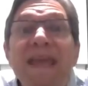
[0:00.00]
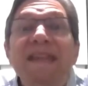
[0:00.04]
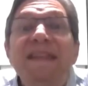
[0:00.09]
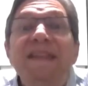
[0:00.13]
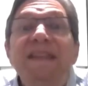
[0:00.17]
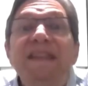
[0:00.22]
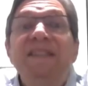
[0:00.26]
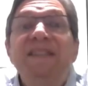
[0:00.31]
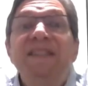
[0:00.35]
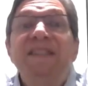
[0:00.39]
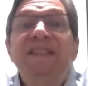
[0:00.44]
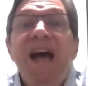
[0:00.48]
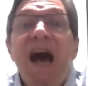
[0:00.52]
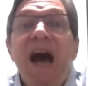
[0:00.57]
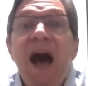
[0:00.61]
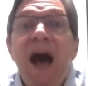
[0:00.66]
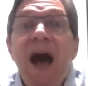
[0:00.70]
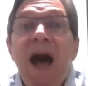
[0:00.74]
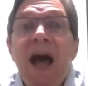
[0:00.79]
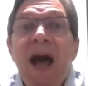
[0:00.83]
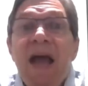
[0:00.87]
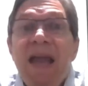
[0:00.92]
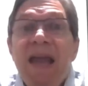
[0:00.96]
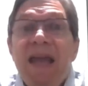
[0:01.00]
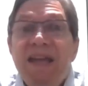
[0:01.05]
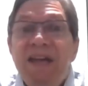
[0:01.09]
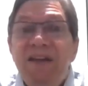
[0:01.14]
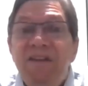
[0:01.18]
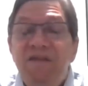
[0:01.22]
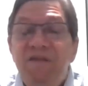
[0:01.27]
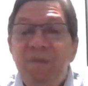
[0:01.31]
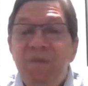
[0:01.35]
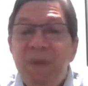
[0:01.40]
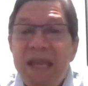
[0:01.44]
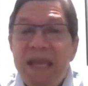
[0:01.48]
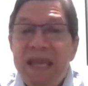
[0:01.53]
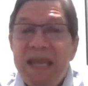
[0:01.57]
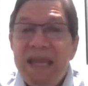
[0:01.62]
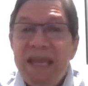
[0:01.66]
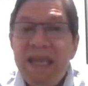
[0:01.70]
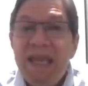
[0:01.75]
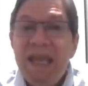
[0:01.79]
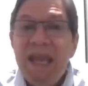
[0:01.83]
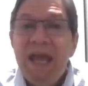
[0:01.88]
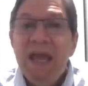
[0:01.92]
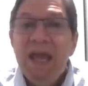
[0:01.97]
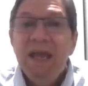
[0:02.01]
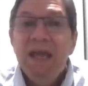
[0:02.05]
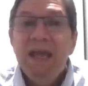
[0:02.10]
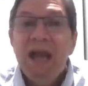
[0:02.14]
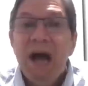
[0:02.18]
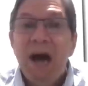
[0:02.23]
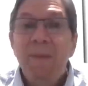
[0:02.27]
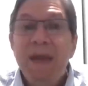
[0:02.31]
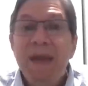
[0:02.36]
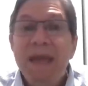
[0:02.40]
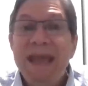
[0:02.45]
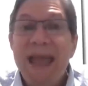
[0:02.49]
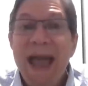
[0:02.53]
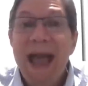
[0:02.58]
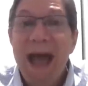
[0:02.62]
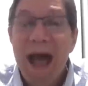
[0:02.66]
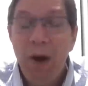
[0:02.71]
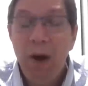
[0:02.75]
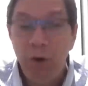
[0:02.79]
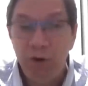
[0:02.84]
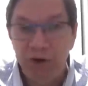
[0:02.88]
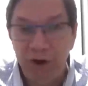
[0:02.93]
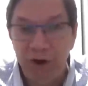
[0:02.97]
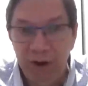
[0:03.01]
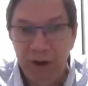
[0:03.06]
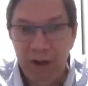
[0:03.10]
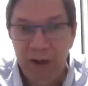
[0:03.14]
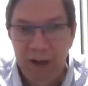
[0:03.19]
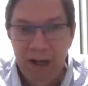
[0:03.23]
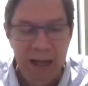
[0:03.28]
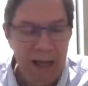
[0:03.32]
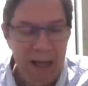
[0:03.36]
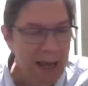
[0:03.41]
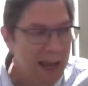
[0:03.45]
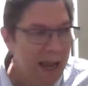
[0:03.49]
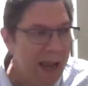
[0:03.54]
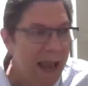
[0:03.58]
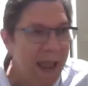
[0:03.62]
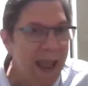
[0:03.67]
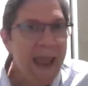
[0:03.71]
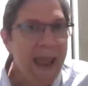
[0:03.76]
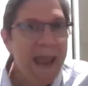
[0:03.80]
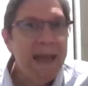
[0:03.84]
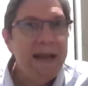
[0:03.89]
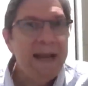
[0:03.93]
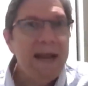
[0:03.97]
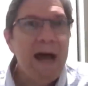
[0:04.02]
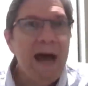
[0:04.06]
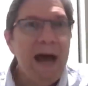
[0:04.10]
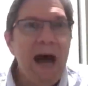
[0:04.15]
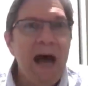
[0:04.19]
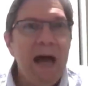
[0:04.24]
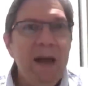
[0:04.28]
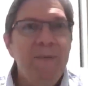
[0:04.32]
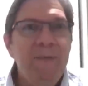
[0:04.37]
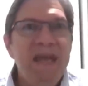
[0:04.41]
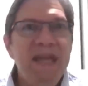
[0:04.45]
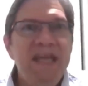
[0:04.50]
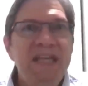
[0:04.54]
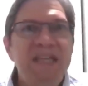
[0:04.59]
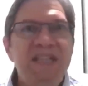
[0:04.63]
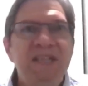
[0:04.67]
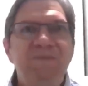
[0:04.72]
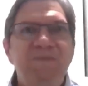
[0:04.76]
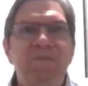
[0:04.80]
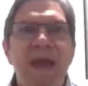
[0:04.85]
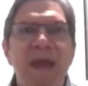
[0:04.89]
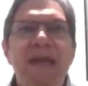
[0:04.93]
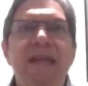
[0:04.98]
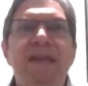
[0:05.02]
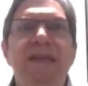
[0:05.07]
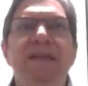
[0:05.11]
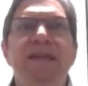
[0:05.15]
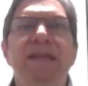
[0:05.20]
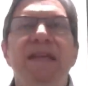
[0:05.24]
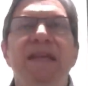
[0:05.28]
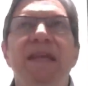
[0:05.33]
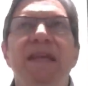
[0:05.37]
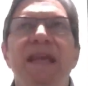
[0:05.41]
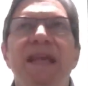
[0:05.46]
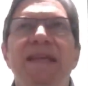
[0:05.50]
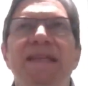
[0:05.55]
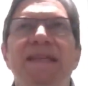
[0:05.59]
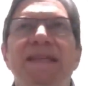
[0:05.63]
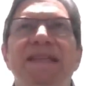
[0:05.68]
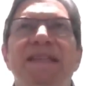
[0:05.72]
inside of me coming out. Mm. And I'm expanding and